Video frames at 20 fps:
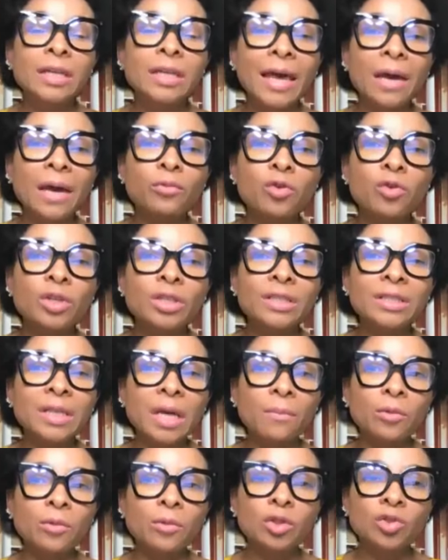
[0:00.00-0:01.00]
libraries
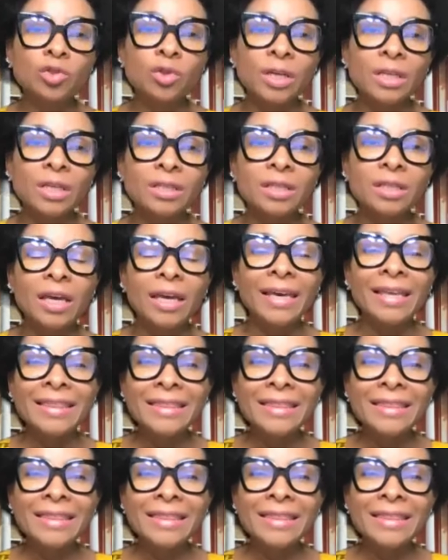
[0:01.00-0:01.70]
demonstrates,